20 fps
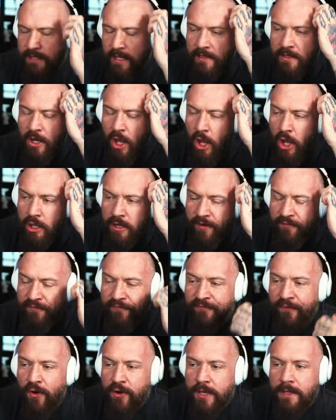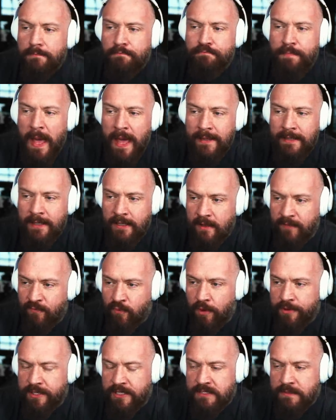Didn't earn a fucking penny of
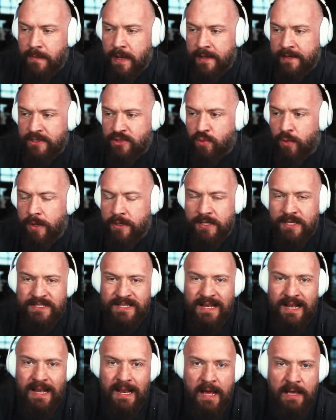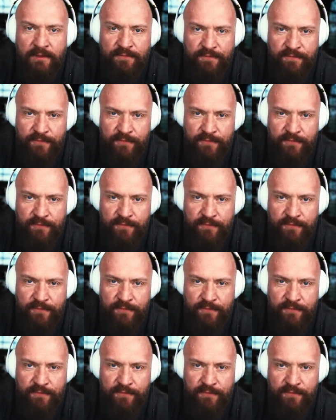what this man has worked his life